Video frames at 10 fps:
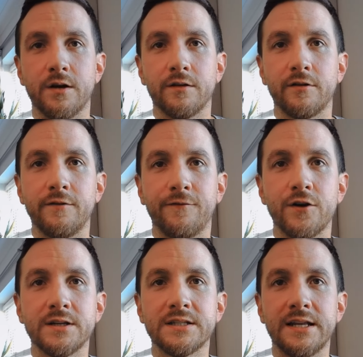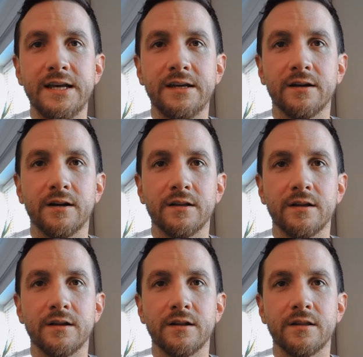So firstly,
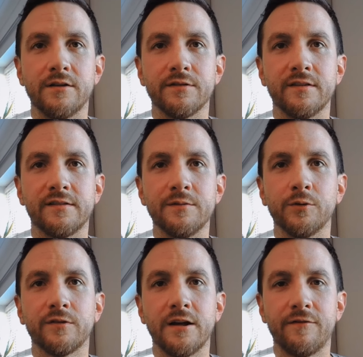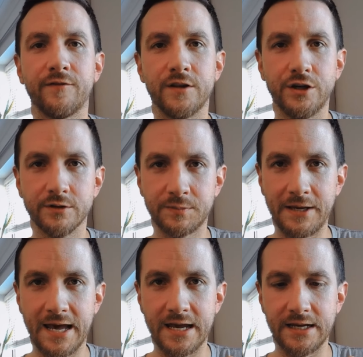the simple stuff, the
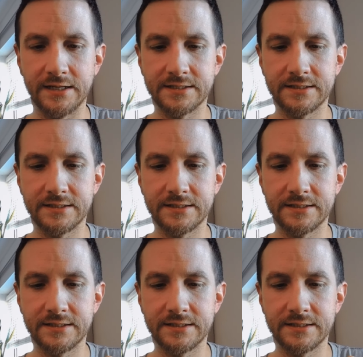USB-A